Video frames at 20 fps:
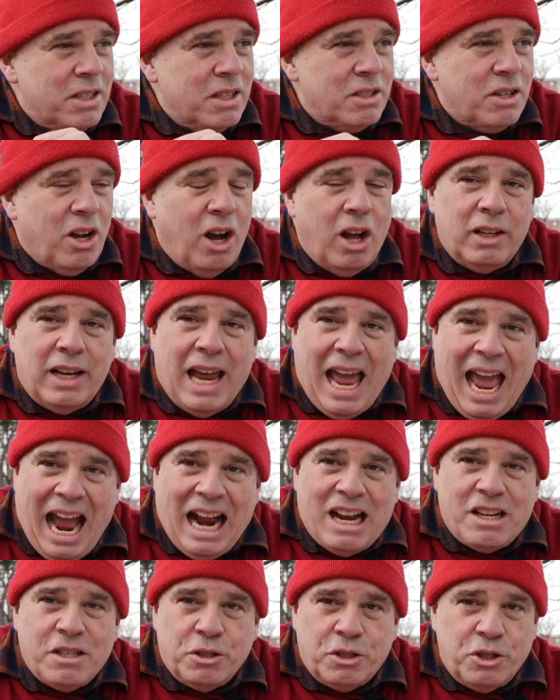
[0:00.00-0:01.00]
It's called
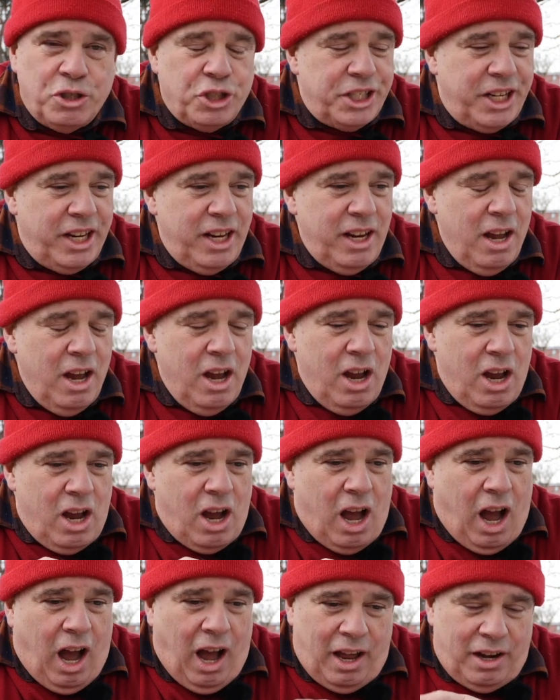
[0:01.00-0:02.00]
exergy.
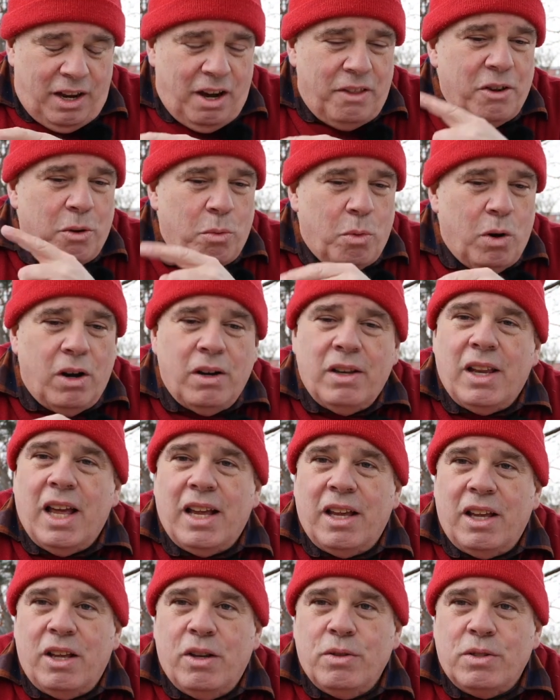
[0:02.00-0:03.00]
Another word they
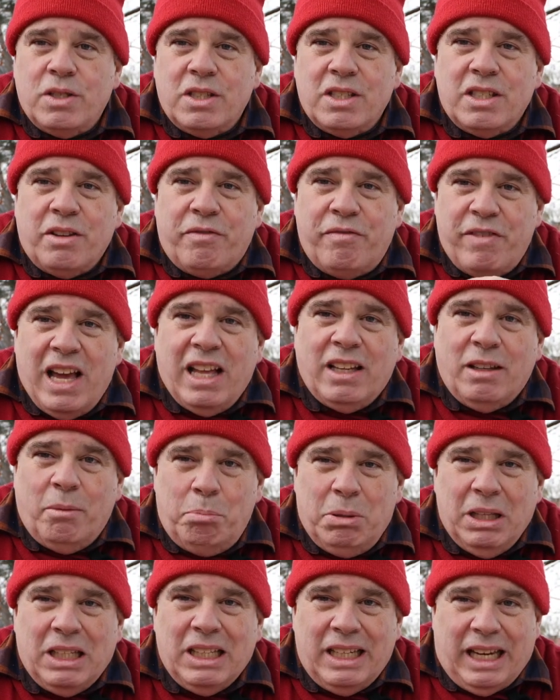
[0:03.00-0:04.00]
use is
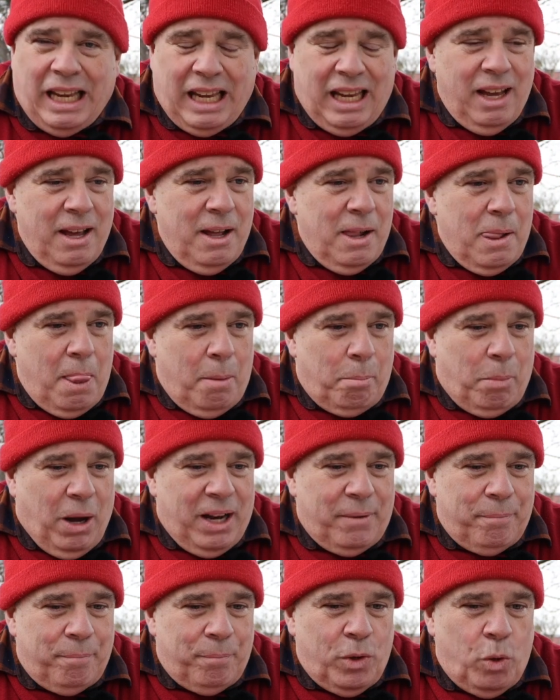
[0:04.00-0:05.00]
availability.
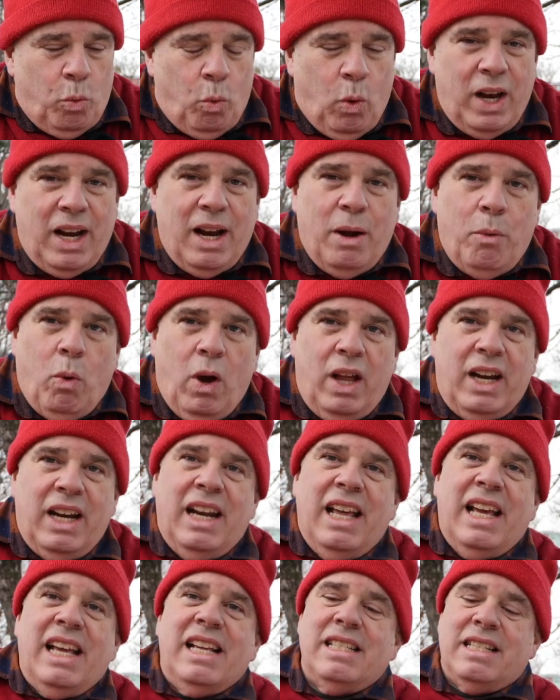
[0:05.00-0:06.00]
But what
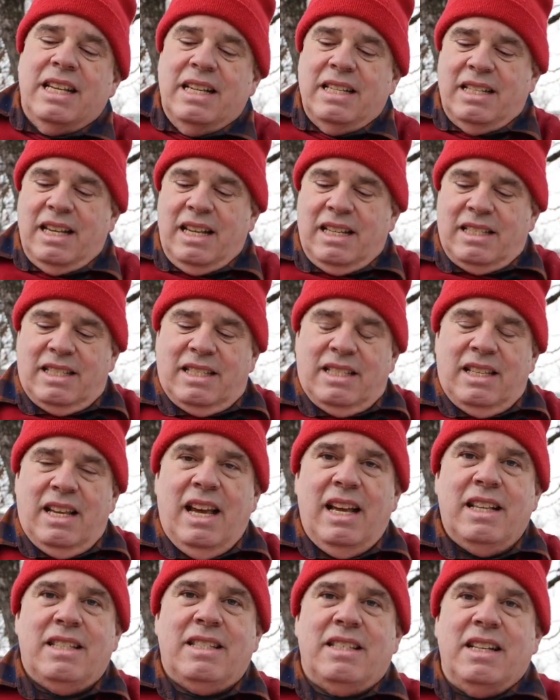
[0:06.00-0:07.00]
it is
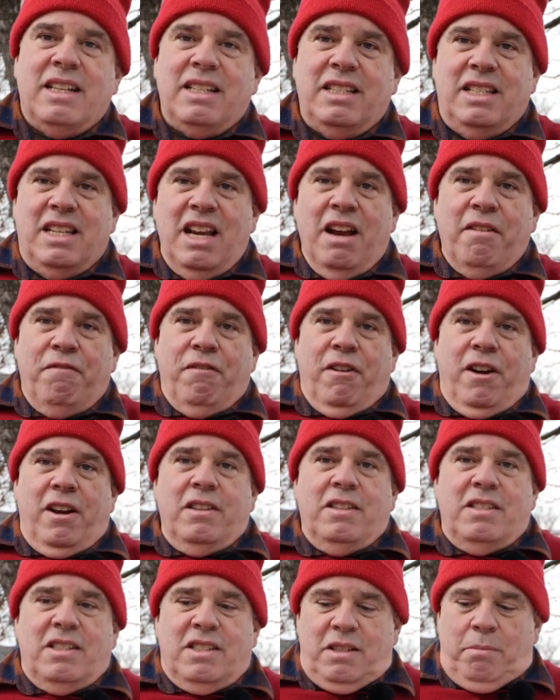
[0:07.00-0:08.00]
it's the
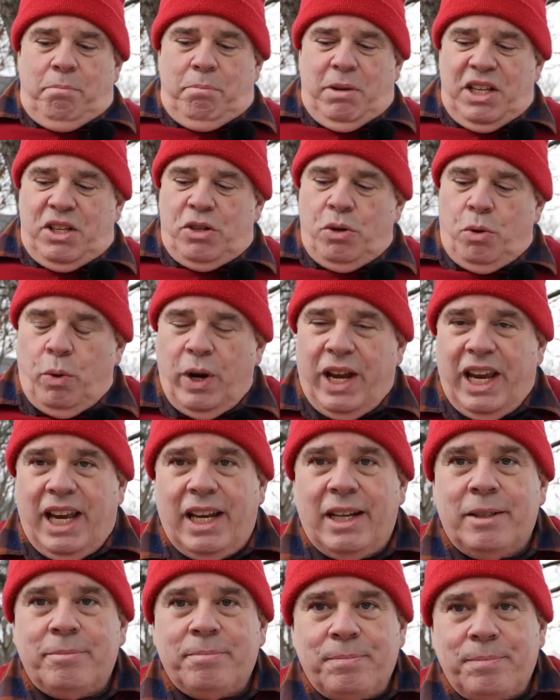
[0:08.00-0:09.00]
difference
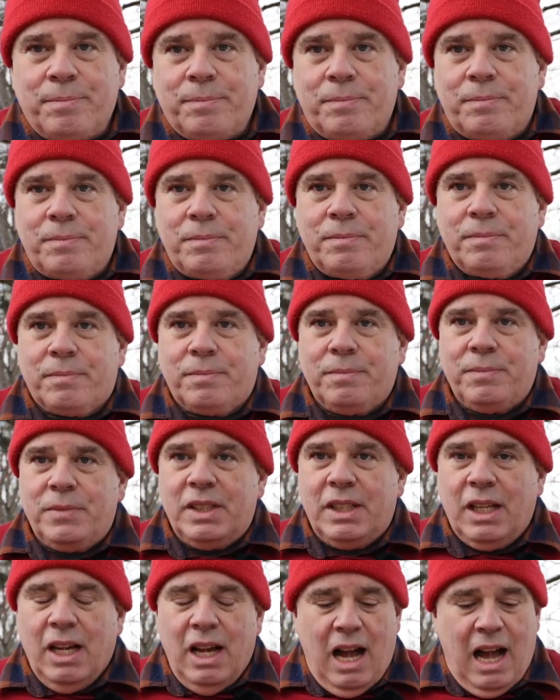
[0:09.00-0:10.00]
between
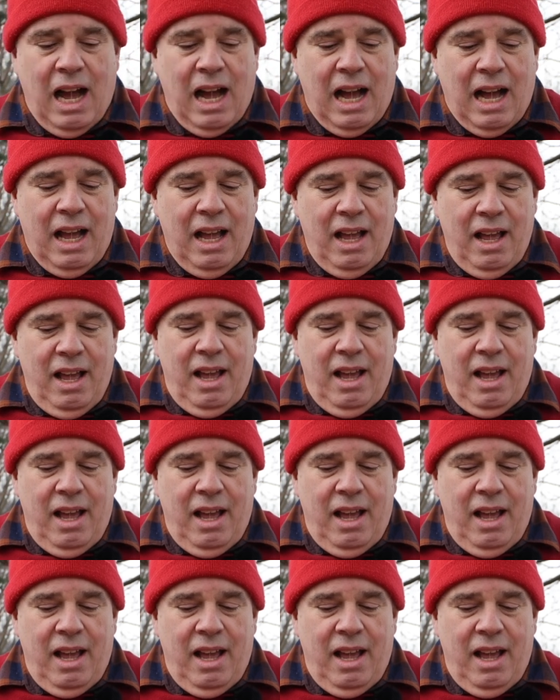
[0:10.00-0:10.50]
the